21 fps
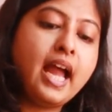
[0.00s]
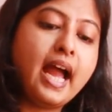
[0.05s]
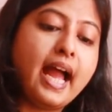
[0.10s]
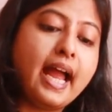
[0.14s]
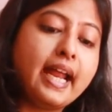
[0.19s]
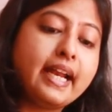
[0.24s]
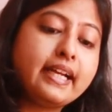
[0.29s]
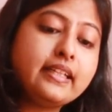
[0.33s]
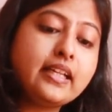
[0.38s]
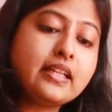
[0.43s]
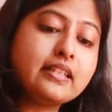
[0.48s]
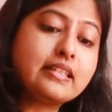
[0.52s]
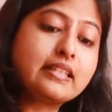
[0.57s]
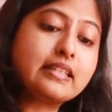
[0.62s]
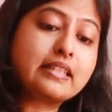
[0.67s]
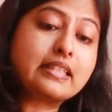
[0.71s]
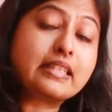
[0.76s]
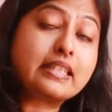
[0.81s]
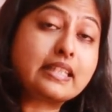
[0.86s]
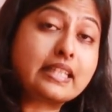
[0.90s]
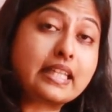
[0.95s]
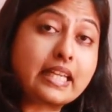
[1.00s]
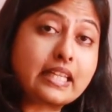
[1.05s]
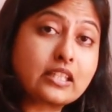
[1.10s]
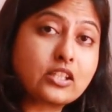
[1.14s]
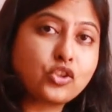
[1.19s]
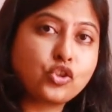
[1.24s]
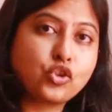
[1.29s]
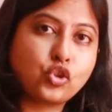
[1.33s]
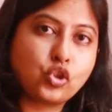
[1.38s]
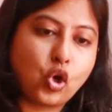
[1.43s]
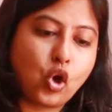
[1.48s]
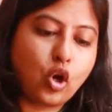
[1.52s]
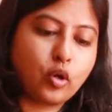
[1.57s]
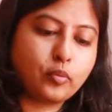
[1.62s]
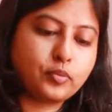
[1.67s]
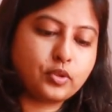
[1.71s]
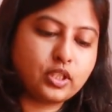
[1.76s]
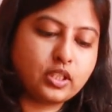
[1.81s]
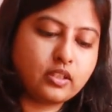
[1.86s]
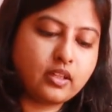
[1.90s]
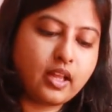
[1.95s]
I had done 6
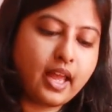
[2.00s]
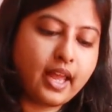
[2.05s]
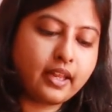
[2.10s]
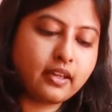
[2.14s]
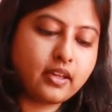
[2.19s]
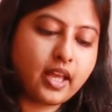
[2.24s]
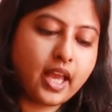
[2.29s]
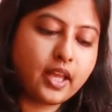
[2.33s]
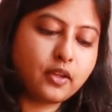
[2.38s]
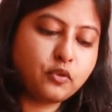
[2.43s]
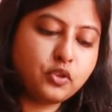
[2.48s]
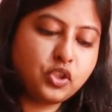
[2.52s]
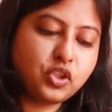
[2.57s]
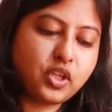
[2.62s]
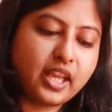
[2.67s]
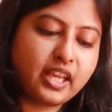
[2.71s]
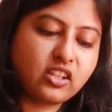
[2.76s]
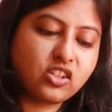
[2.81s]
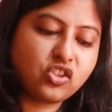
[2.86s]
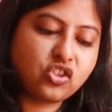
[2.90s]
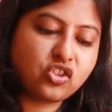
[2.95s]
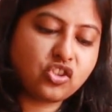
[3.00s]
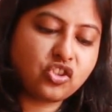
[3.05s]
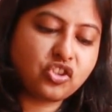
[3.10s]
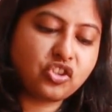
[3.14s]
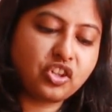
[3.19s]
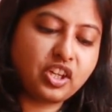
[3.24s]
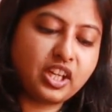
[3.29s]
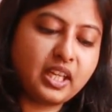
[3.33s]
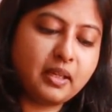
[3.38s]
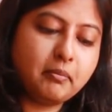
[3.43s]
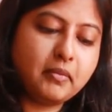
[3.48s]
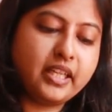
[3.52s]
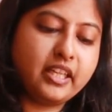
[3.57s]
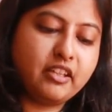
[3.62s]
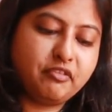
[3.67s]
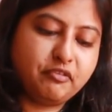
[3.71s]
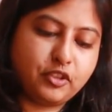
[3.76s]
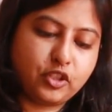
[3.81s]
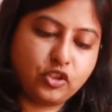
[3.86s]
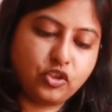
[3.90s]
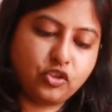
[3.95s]
jobs and I was
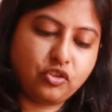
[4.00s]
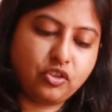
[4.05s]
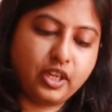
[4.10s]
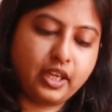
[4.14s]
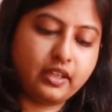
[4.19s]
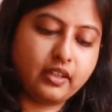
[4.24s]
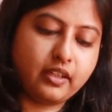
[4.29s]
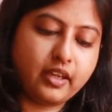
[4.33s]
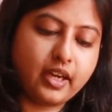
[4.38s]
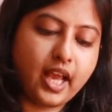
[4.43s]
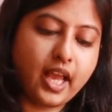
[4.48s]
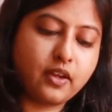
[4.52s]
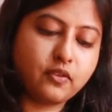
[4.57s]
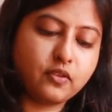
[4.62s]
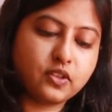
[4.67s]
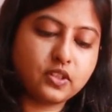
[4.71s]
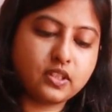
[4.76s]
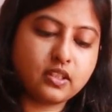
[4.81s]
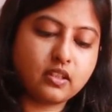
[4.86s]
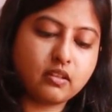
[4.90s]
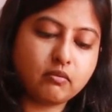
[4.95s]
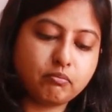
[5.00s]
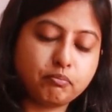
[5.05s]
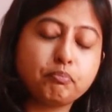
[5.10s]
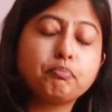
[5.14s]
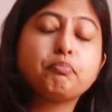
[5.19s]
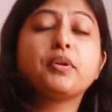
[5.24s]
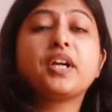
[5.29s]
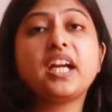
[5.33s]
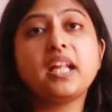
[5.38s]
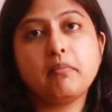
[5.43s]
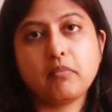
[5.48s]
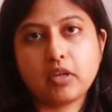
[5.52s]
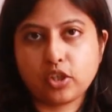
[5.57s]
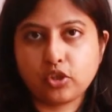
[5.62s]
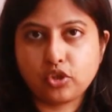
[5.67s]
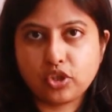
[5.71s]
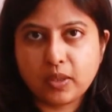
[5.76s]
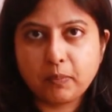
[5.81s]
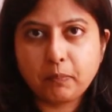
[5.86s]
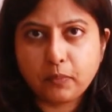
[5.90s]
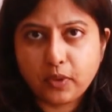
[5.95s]
extremely frustrated. I was pretty
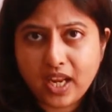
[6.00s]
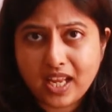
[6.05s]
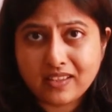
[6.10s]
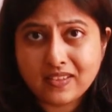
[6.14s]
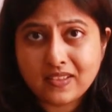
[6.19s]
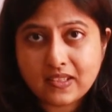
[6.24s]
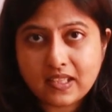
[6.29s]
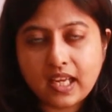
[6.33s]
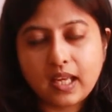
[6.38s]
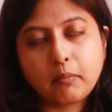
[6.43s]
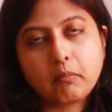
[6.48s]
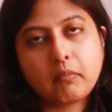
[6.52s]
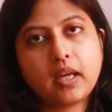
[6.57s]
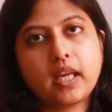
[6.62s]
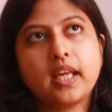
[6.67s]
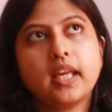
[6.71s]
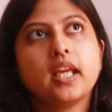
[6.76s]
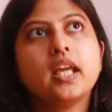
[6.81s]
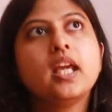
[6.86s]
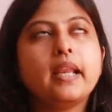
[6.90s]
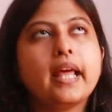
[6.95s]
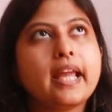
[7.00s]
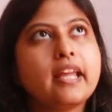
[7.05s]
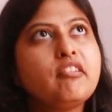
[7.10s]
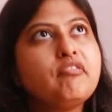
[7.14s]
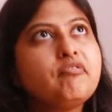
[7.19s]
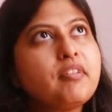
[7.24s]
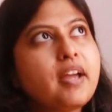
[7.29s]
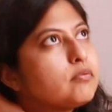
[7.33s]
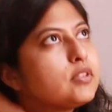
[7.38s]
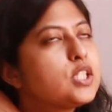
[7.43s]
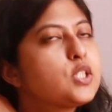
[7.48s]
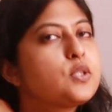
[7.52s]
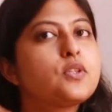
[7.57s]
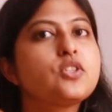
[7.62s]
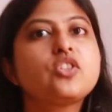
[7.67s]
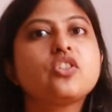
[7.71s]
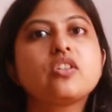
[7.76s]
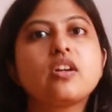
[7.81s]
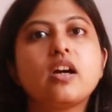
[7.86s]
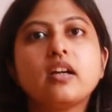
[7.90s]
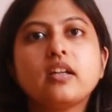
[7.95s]
much depressed in my life. This
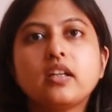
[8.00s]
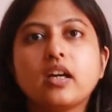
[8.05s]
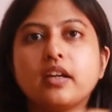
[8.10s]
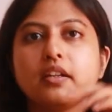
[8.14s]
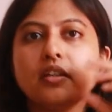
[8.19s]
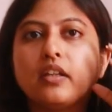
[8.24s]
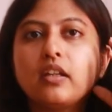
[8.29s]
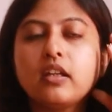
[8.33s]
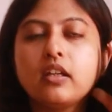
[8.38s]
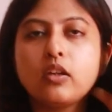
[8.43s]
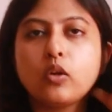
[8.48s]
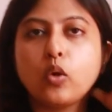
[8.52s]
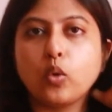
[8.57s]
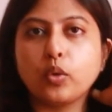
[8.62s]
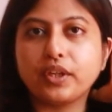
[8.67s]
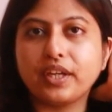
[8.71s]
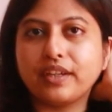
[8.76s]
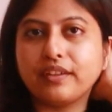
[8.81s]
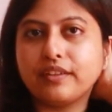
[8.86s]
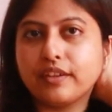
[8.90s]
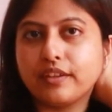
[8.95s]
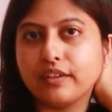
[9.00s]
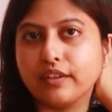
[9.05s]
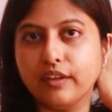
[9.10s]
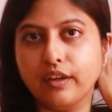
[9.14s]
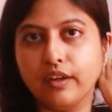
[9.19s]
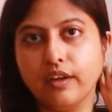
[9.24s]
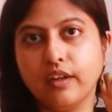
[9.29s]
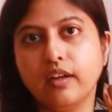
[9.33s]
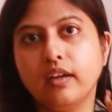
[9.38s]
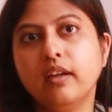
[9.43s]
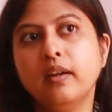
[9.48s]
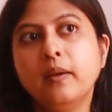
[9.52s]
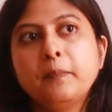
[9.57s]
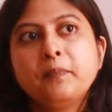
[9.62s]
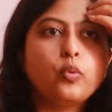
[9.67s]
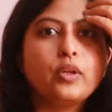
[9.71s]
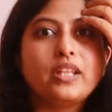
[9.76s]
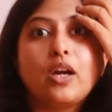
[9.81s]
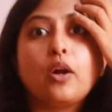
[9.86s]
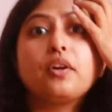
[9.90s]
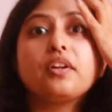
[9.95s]
is a career-oriented girl
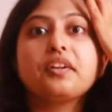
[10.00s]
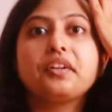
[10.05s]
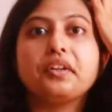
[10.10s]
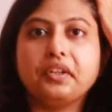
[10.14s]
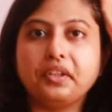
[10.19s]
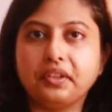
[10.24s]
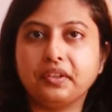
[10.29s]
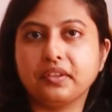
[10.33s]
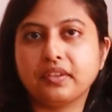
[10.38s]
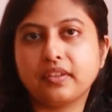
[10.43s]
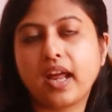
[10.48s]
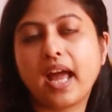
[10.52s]
without a career.